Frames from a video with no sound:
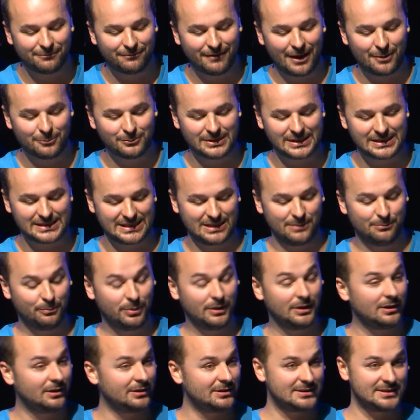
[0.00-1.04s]
found
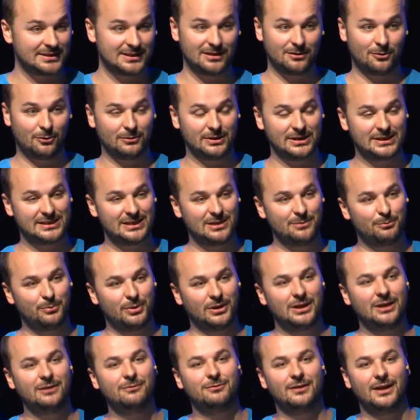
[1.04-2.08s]
only simple
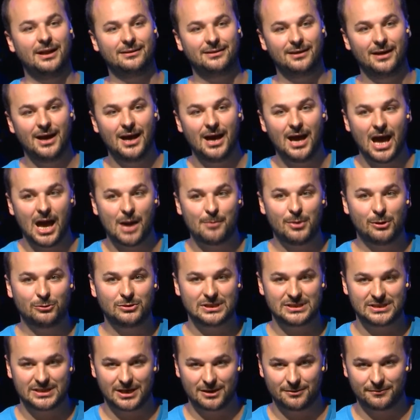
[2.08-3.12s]
leaflet about
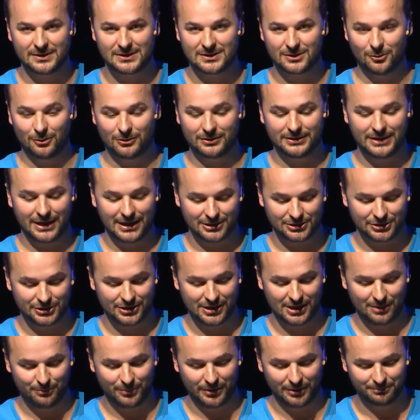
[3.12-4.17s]
a service called Dark
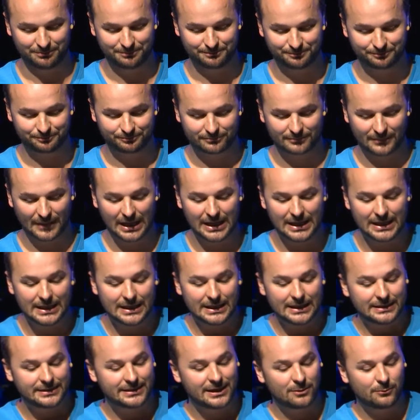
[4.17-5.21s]
Therapy.
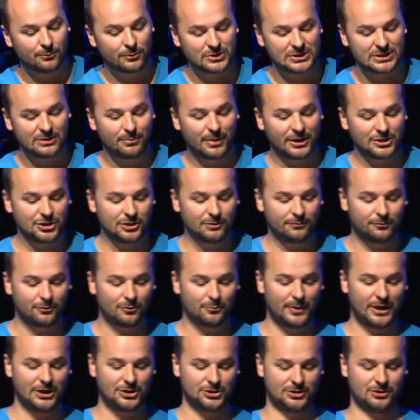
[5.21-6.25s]
There wasn't much
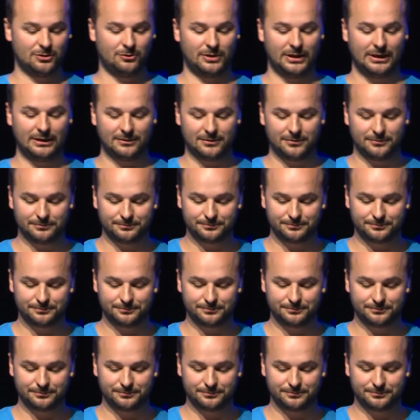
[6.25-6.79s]
information on it.